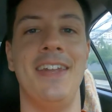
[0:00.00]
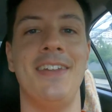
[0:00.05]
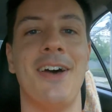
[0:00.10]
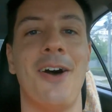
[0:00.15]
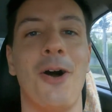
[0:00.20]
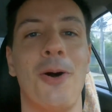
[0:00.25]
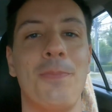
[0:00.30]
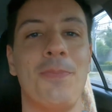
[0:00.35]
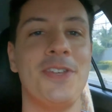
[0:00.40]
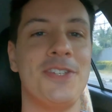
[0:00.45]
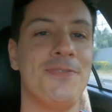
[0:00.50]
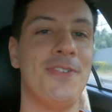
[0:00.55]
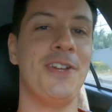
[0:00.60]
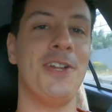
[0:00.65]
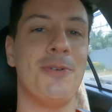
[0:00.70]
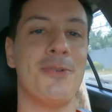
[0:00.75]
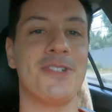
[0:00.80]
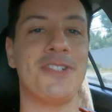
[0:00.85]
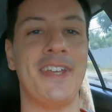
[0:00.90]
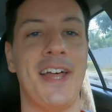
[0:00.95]
And I hope this
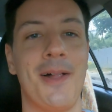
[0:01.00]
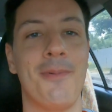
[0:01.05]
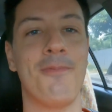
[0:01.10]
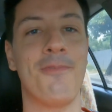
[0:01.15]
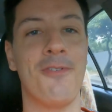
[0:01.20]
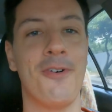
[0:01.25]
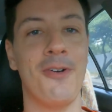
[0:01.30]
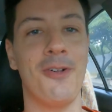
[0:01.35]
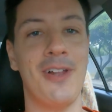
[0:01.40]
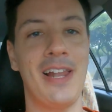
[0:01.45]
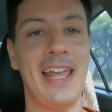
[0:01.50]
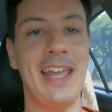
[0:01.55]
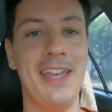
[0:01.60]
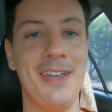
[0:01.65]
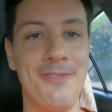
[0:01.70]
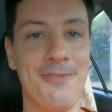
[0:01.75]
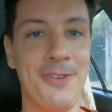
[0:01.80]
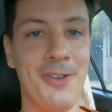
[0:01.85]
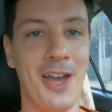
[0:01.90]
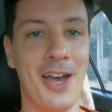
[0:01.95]
video was helpful.
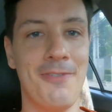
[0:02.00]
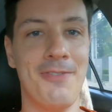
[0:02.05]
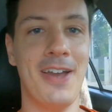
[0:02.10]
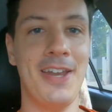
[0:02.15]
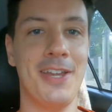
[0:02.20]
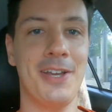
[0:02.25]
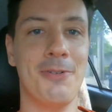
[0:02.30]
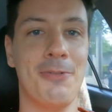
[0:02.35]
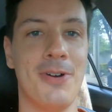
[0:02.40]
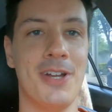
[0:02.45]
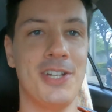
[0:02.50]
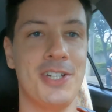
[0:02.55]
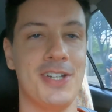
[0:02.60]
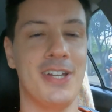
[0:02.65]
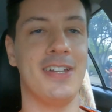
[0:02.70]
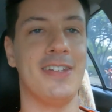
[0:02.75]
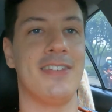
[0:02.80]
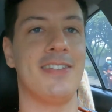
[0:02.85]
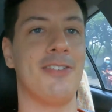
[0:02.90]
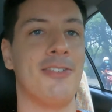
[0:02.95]
If you have any
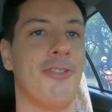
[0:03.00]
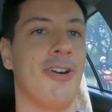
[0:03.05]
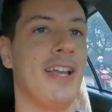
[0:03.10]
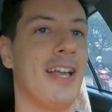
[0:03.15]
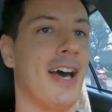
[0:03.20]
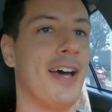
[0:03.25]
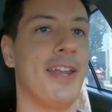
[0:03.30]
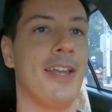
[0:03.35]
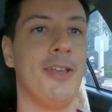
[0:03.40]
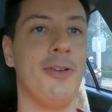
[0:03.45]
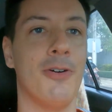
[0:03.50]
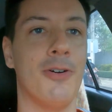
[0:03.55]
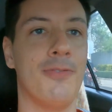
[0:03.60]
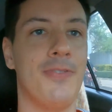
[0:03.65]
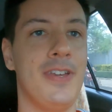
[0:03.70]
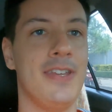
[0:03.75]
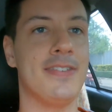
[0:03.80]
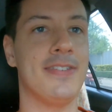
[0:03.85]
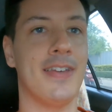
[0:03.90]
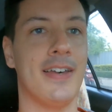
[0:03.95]
questions regarding your
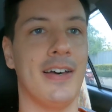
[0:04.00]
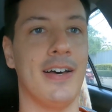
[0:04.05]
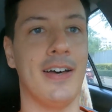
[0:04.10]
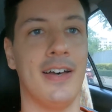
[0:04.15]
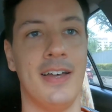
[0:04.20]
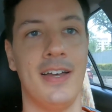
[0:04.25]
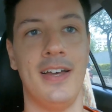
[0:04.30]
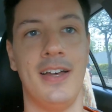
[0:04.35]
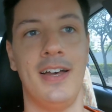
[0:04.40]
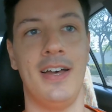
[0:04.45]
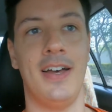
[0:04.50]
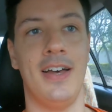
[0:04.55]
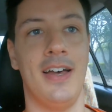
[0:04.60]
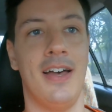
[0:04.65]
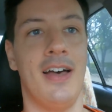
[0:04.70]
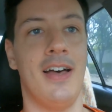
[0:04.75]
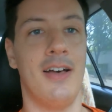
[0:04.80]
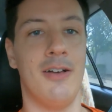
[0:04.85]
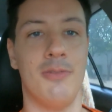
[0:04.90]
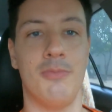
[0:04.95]
visa,
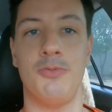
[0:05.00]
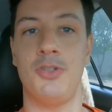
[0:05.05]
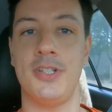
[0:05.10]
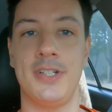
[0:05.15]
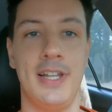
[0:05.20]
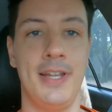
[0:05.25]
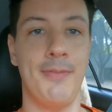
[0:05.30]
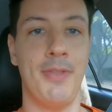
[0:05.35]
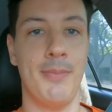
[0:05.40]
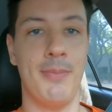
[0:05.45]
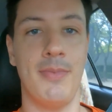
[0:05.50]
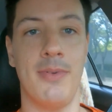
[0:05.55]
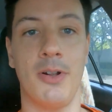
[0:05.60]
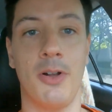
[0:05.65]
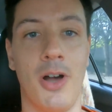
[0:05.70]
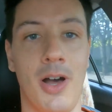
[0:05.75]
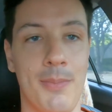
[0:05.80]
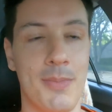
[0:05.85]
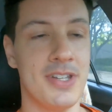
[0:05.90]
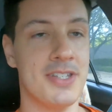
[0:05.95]
just leave them in the
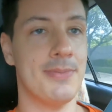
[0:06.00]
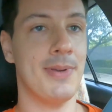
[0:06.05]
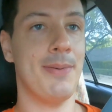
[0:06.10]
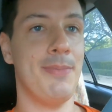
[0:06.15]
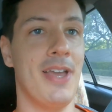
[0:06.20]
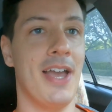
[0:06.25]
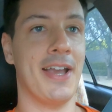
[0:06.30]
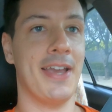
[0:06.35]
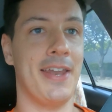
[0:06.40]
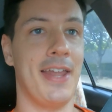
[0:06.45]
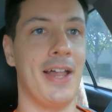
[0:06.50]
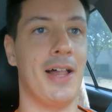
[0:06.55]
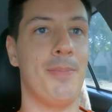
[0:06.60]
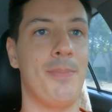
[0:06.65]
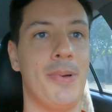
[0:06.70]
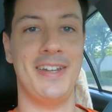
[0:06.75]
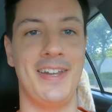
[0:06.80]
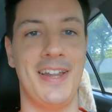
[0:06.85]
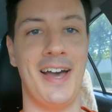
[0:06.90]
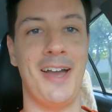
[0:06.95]
comments. Maybe I can
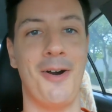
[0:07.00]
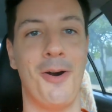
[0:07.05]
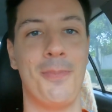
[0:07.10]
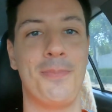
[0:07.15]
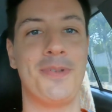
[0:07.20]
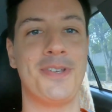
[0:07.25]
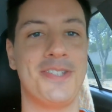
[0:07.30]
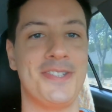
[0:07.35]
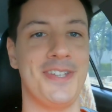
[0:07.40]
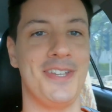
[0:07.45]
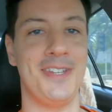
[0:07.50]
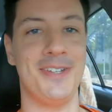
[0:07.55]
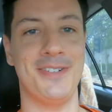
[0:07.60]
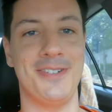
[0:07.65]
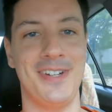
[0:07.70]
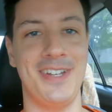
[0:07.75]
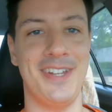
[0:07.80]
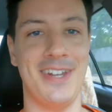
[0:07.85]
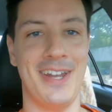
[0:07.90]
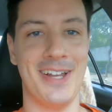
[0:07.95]
help. And I hope to see
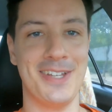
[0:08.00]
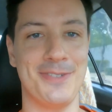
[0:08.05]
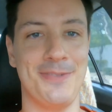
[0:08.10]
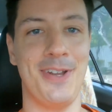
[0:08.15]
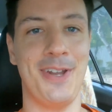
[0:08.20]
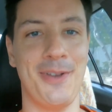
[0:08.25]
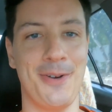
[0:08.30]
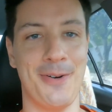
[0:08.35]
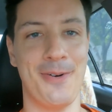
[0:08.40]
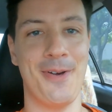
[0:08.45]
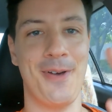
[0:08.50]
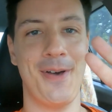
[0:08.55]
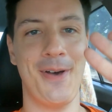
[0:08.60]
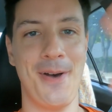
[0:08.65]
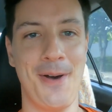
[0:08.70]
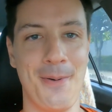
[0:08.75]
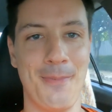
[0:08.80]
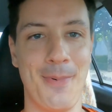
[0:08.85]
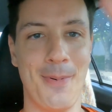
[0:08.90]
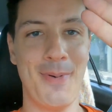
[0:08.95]
you in the next video.
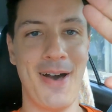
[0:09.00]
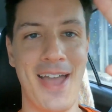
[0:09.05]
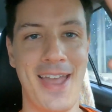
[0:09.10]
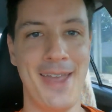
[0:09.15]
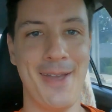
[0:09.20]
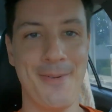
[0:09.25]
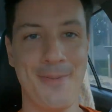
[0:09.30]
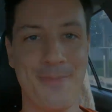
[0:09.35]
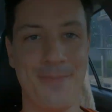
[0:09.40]
Bye-bye.